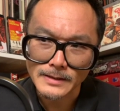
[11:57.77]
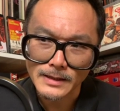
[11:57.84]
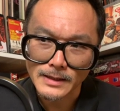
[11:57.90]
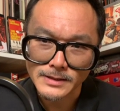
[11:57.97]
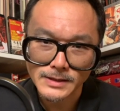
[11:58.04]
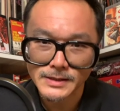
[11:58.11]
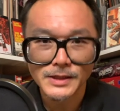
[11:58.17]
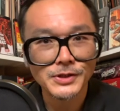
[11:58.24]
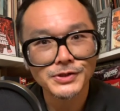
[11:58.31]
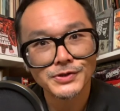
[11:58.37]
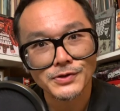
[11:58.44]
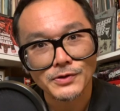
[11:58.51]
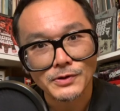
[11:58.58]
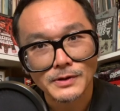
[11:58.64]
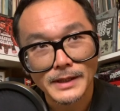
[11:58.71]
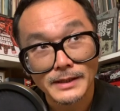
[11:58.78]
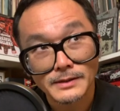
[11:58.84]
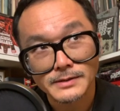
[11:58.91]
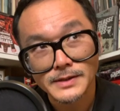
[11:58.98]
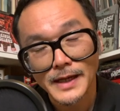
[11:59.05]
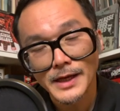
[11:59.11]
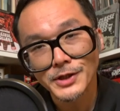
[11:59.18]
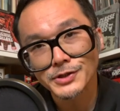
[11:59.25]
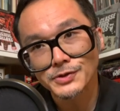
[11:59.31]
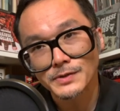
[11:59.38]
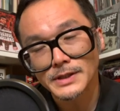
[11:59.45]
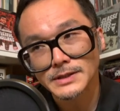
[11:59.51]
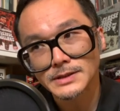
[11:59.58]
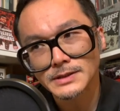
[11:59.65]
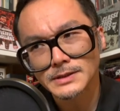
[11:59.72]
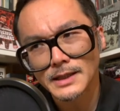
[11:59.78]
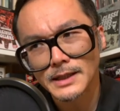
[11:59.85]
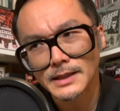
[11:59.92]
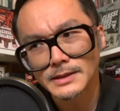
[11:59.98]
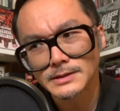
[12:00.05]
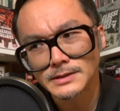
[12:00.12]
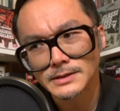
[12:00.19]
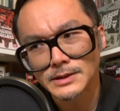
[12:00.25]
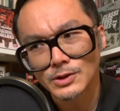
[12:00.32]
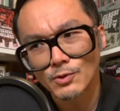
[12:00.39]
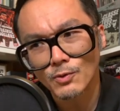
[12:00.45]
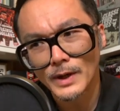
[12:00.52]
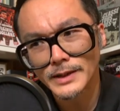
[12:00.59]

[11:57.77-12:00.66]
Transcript: sinister and dangerous and quite